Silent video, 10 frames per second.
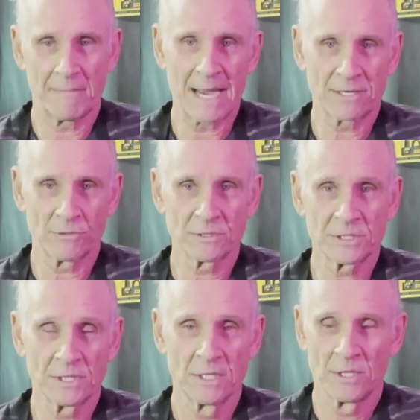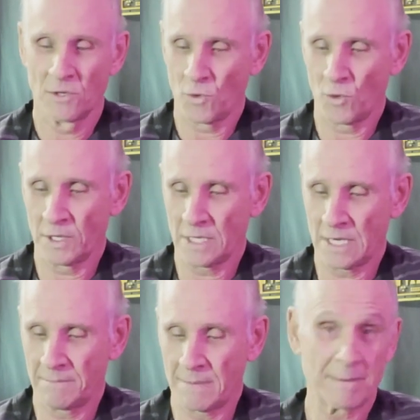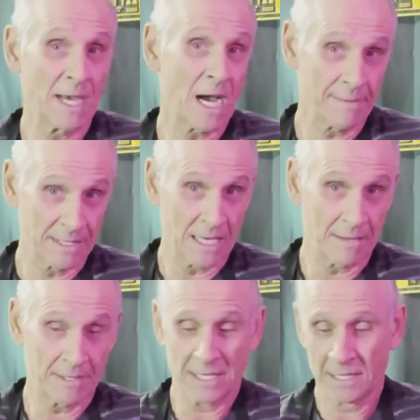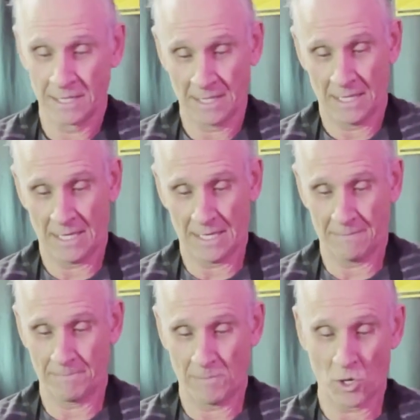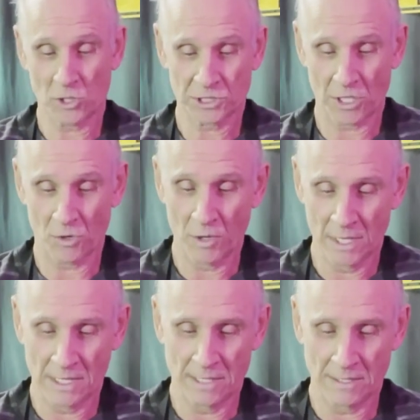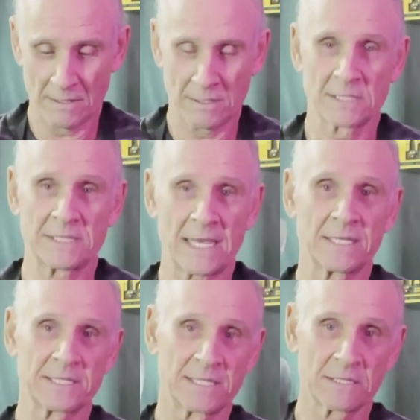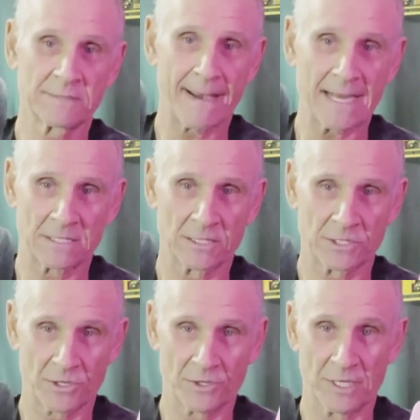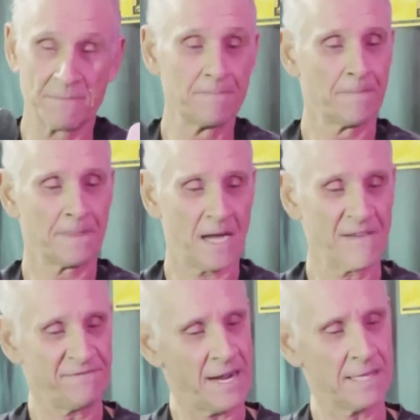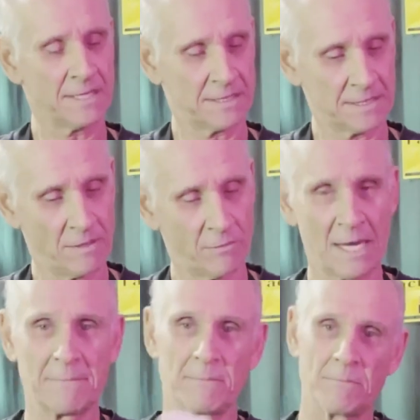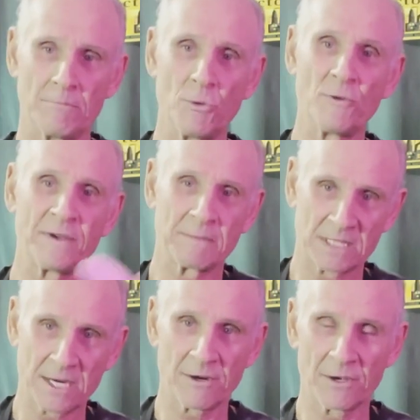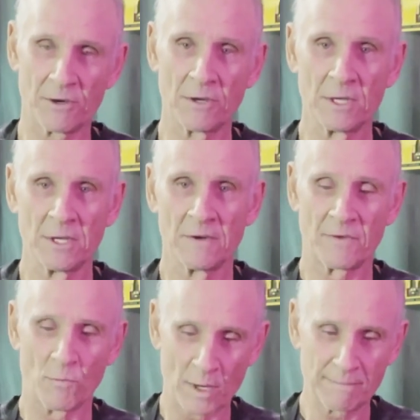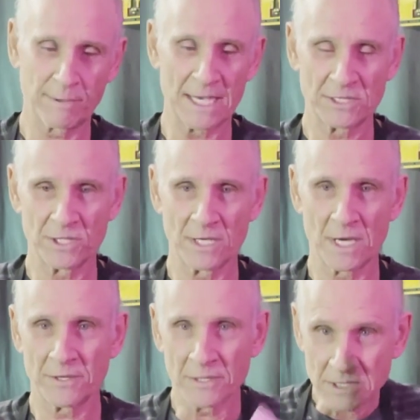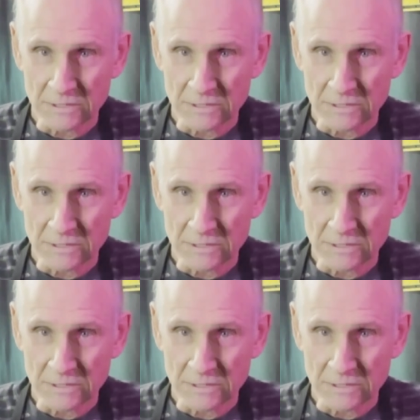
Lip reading: Michael's or maybe Hobby Lobby. Also, stainless steel spatulas are good. I find that when I'm moving material from one place to the other and